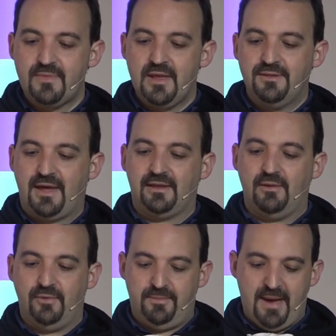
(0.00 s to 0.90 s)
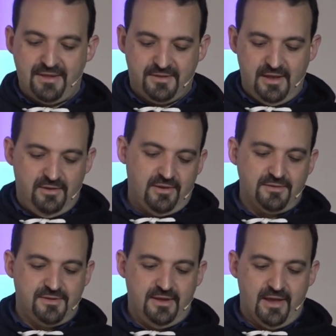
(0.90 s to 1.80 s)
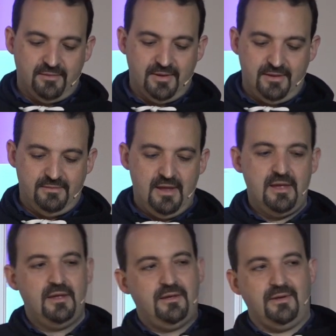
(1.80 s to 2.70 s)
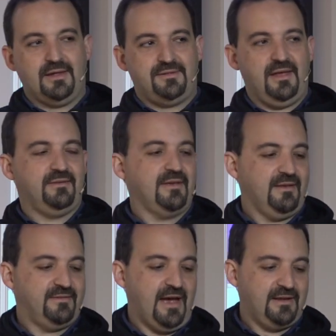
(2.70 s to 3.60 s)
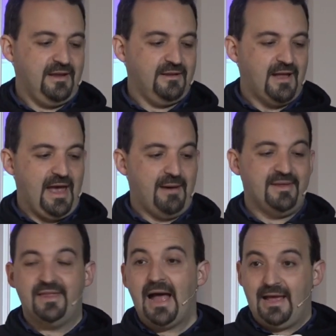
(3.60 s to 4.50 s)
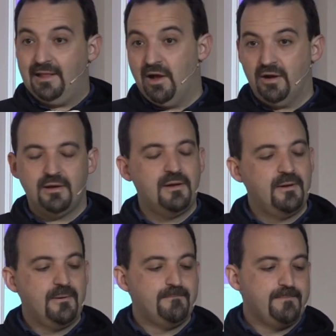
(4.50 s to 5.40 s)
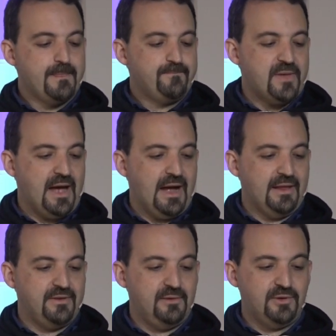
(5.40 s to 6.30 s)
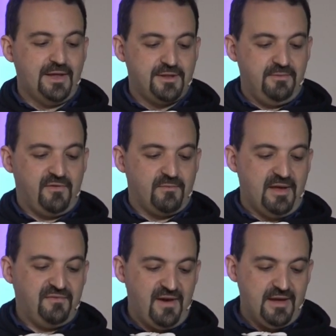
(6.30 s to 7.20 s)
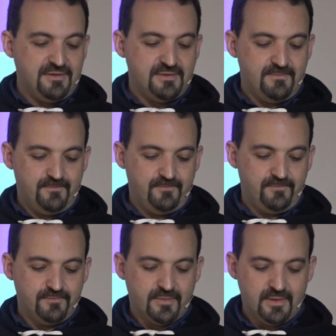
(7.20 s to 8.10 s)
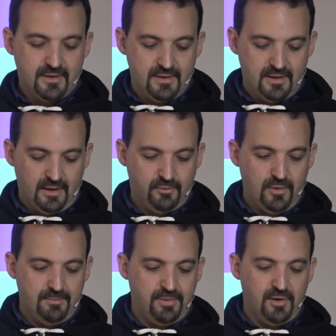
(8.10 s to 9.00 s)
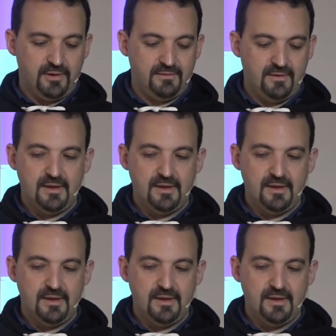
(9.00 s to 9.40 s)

Sign in with Passkey. You don't see that, but you can see it says sign in. I have a dialog, and it will ask you for my face at one point.